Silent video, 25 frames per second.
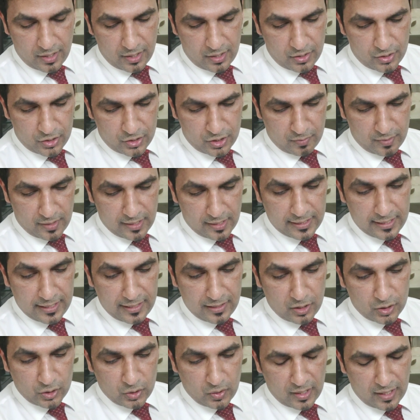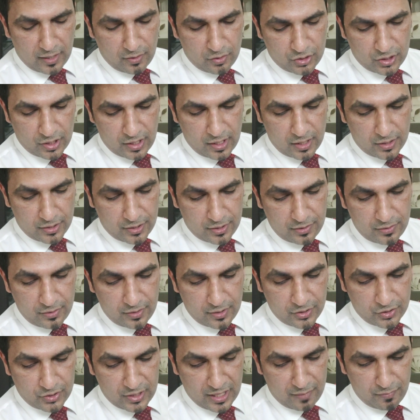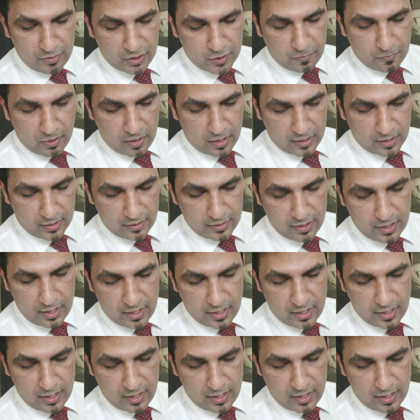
Similarly, English language here too, the same is spoken.